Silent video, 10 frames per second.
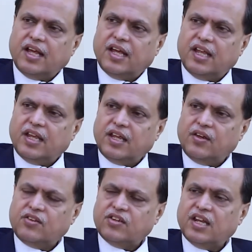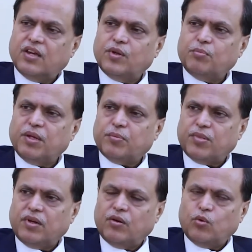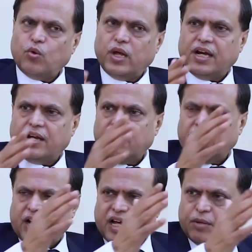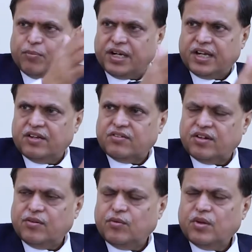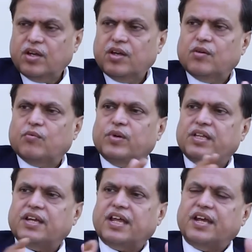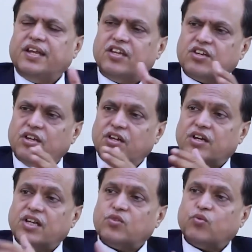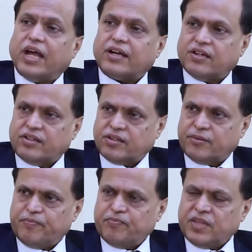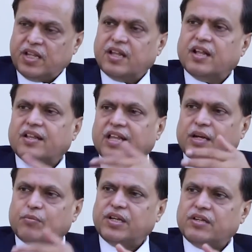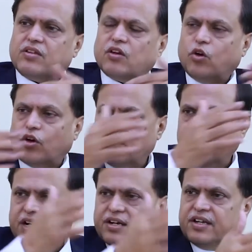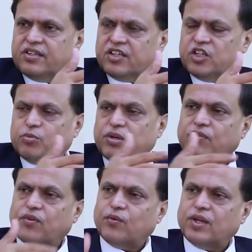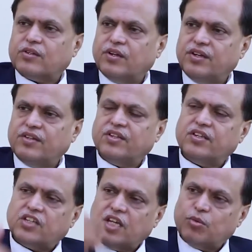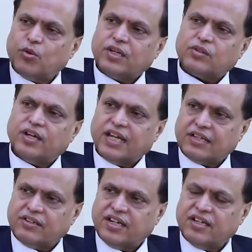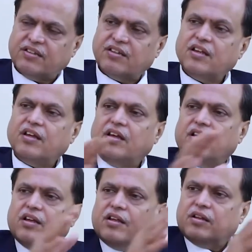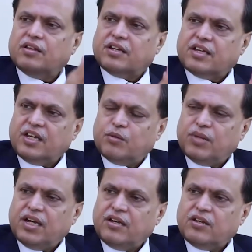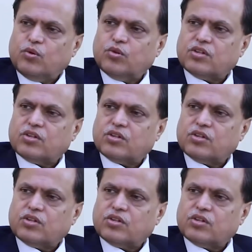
And each and every people who had hypertension with an additional risk factors, that means coronary artery disease, peripheral vascular disease, cerebrovascular accident, the treatment should